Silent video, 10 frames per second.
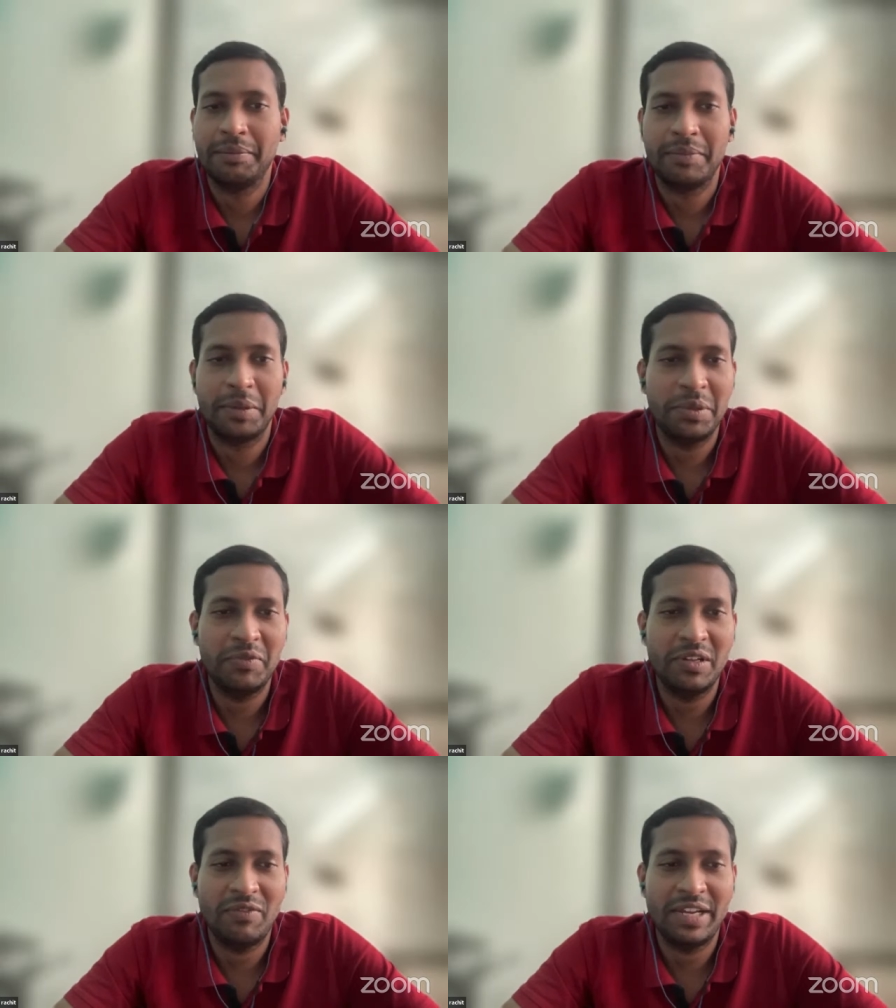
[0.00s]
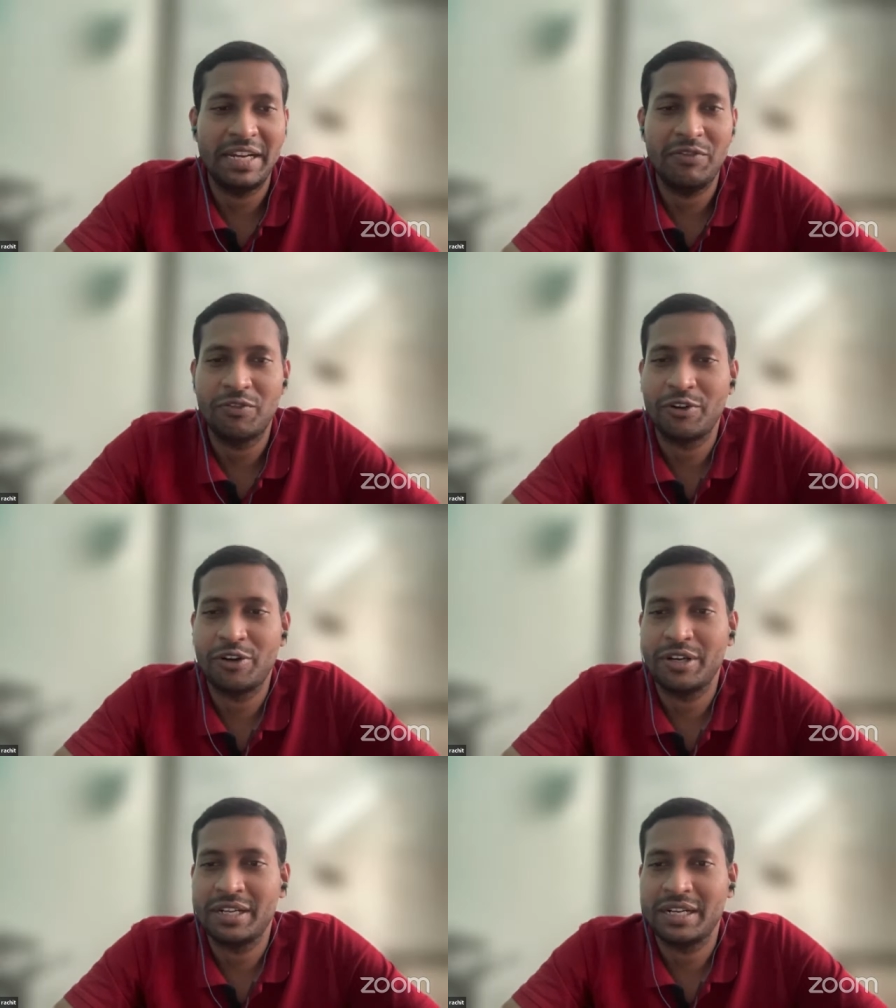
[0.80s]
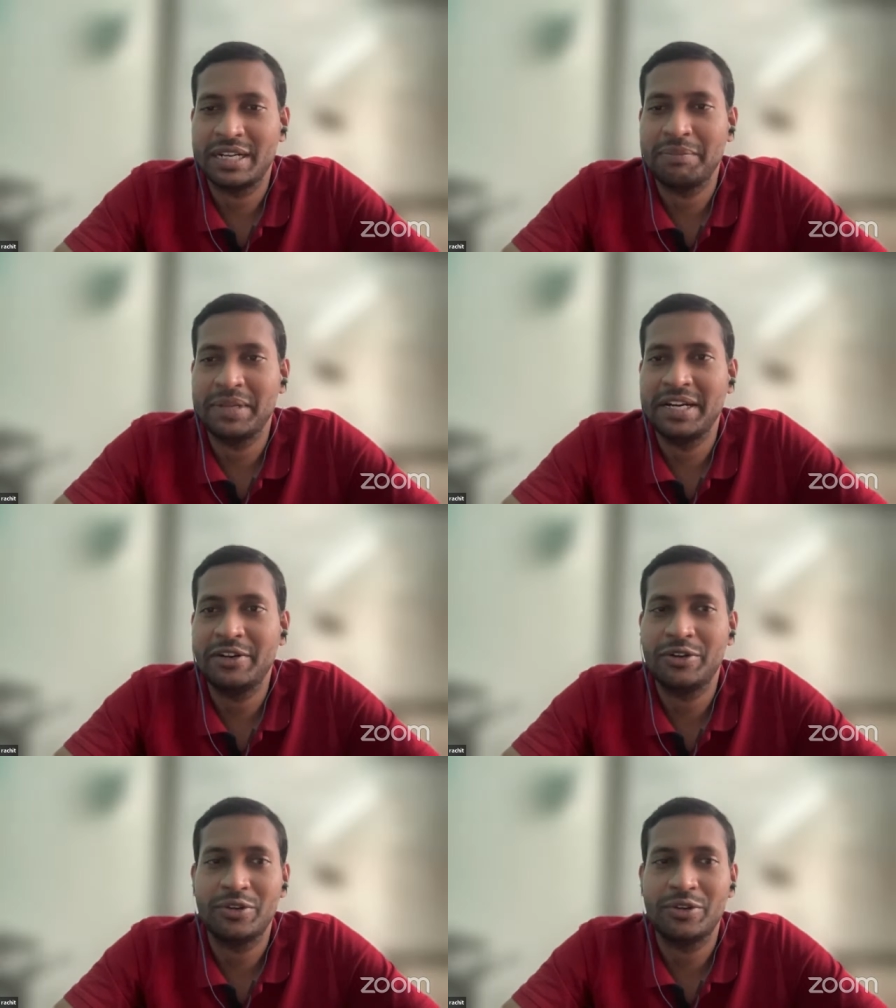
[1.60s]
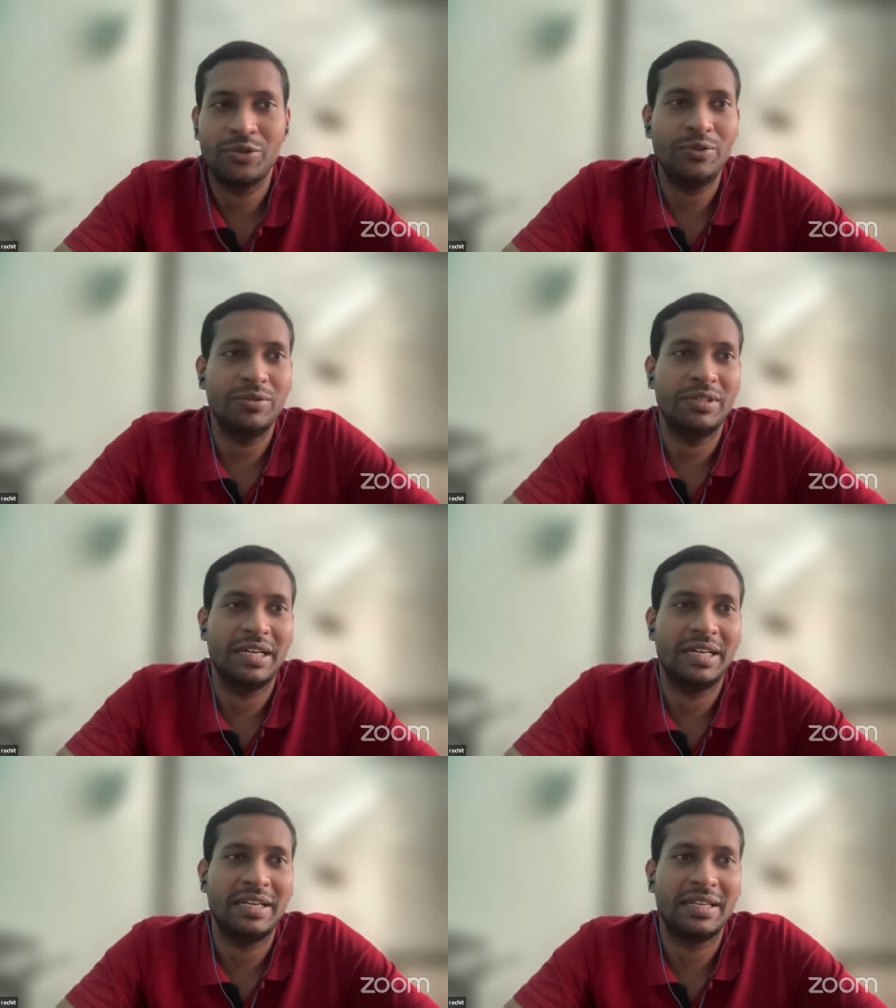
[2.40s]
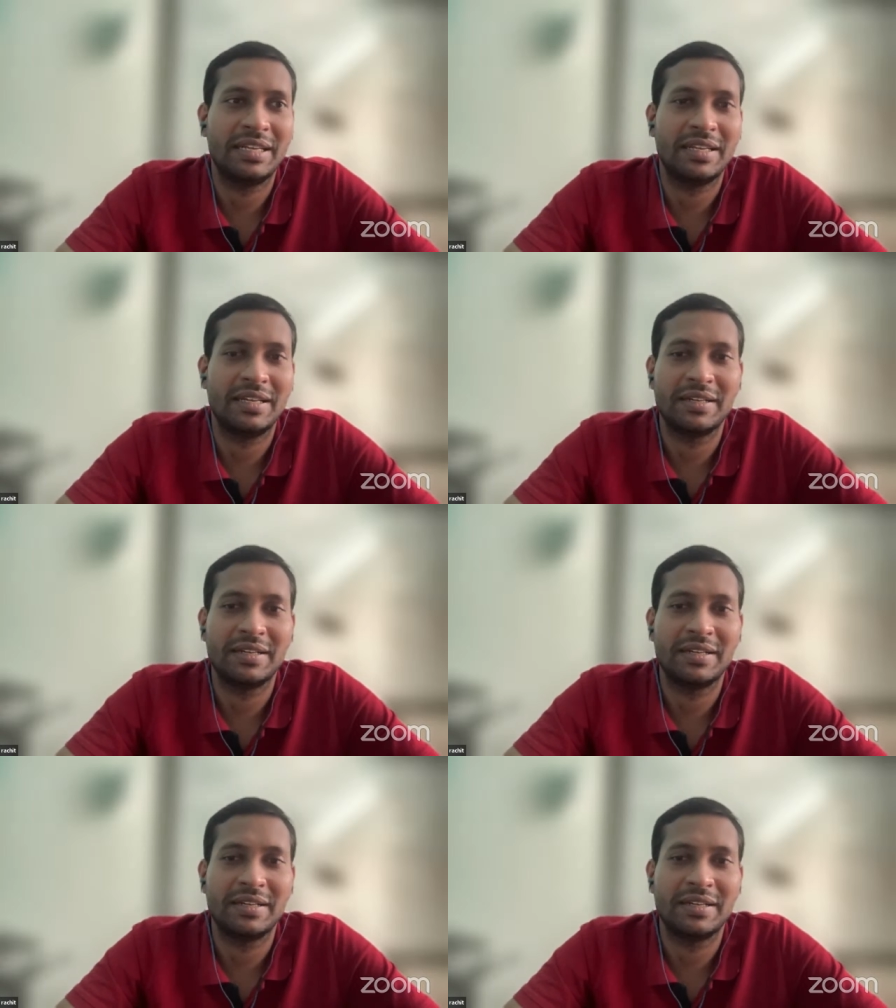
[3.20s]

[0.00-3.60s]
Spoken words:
Maybe we'll wait for a minute or two, and